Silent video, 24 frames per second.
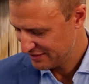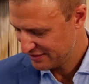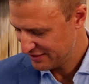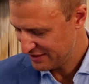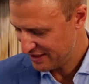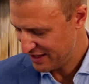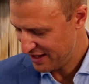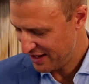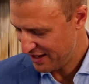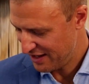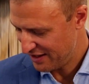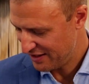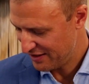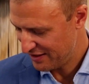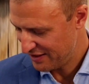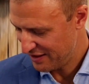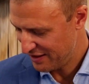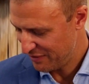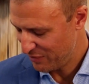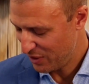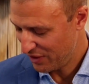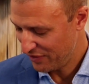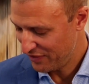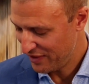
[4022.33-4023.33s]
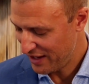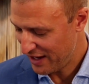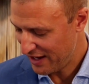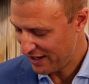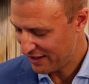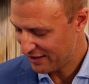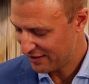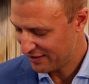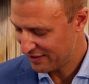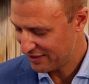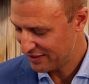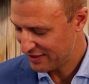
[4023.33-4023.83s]
Yeah, and
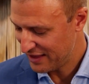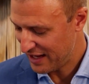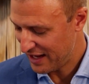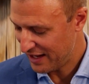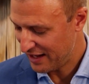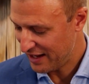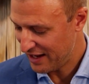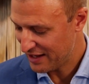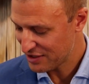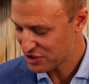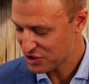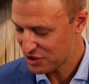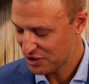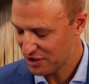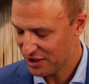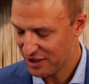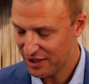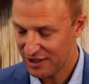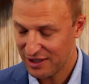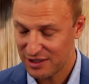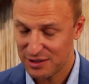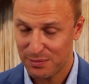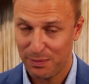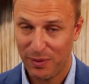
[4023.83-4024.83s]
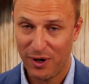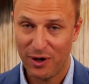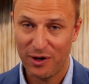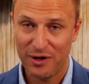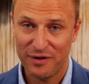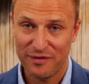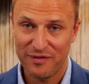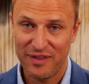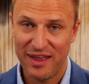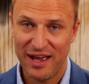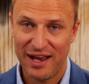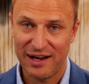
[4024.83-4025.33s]
that actually is part
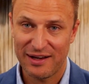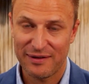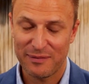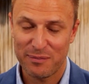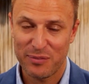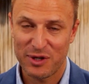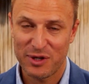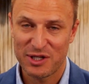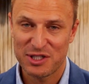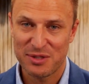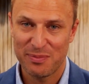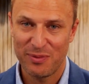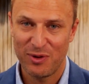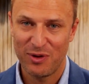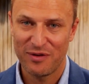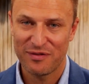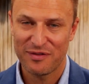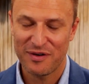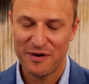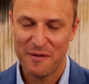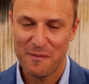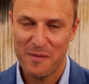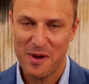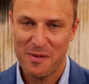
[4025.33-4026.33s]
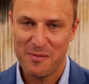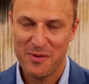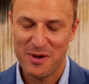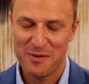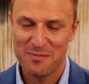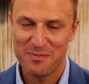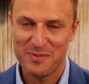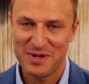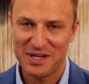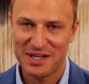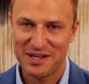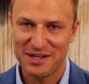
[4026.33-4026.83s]
of that principle of commitment,
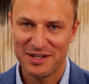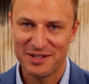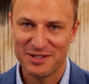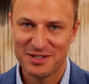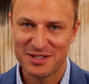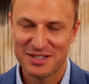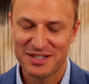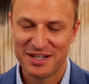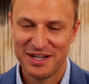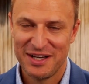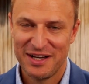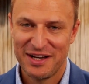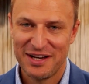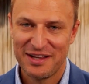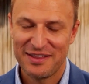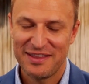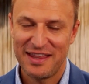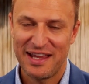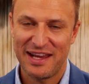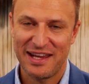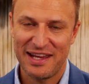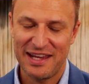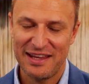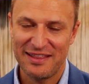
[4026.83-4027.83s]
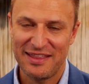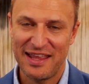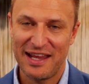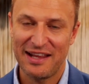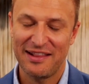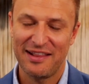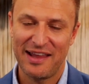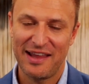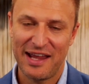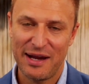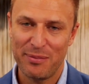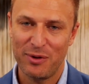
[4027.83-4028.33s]
because they
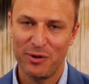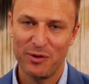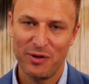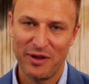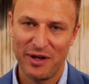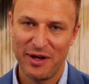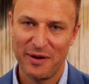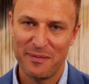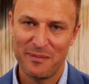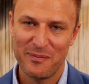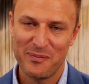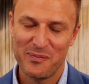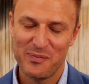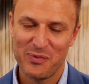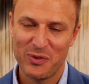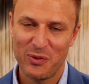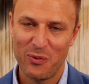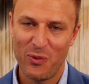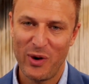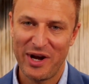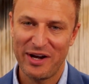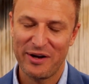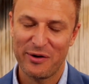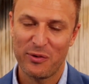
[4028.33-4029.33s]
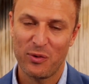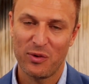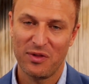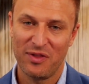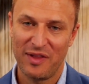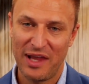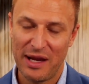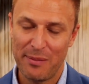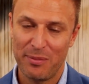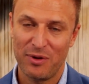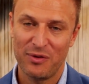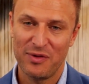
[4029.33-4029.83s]
labeled them, the waiter
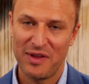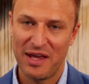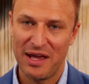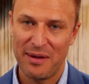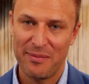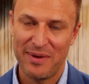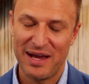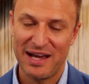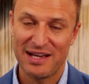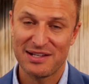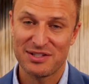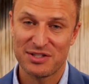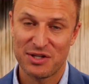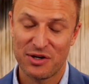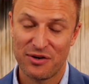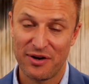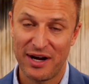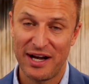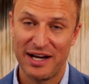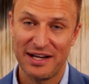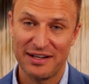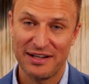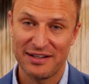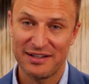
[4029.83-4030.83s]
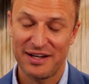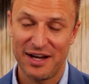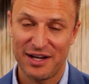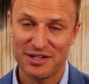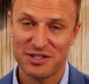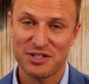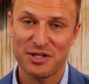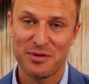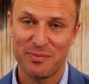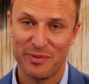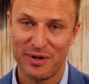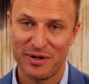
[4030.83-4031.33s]
labeled them as great
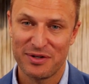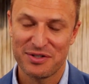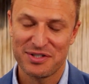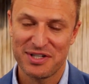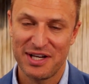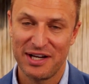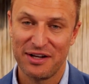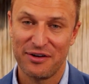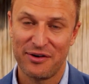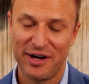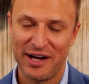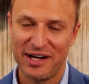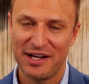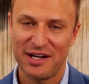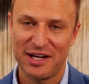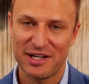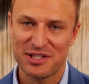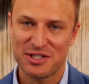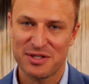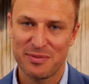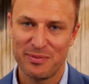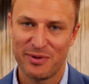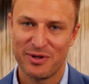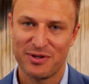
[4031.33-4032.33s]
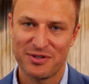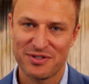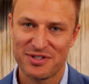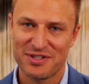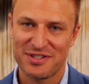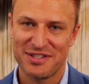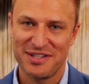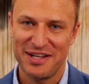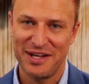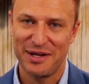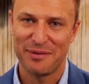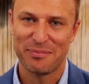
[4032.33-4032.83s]
customers, and great customers
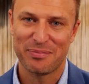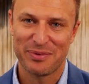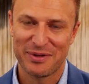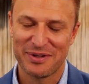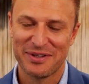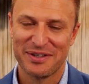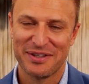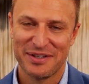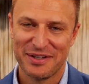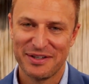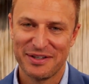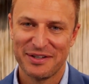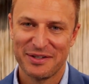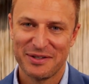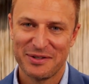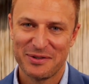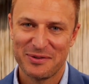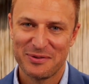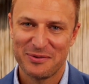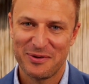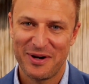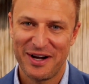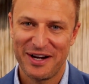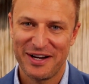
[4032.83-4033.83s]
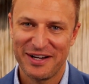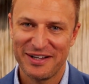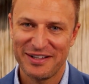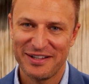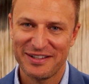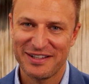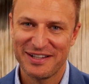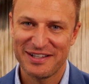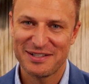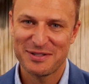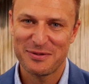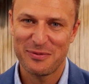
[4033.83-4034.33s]
tip, right,
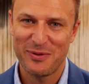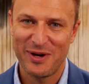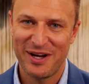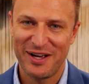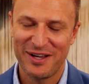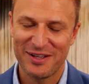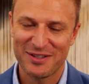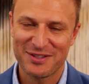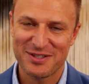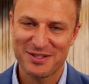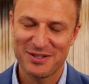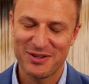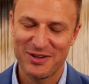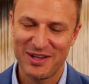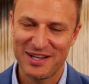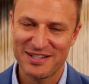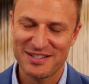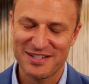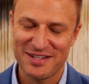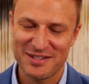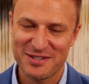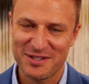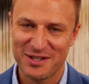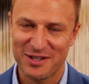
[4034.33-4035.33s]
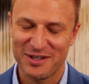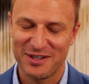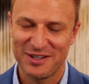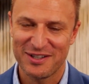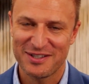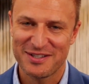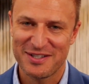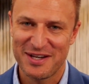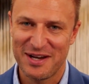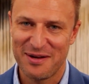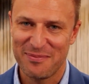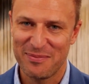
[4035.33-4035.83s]
as well. So that's such a good
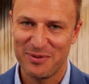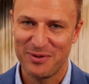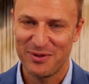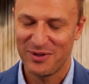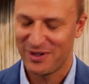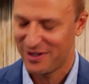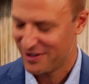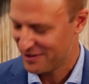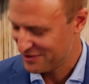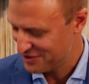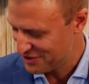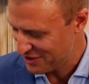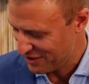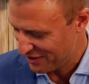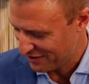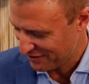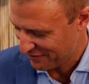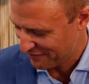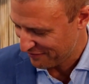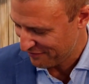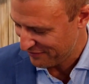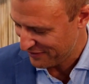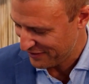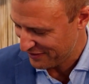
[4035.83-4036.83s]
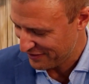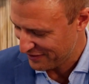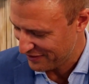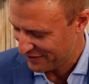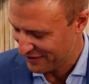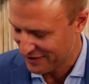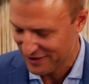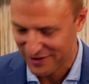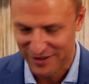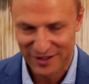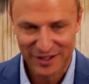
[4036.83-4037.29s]
example there, Chuck. Very good.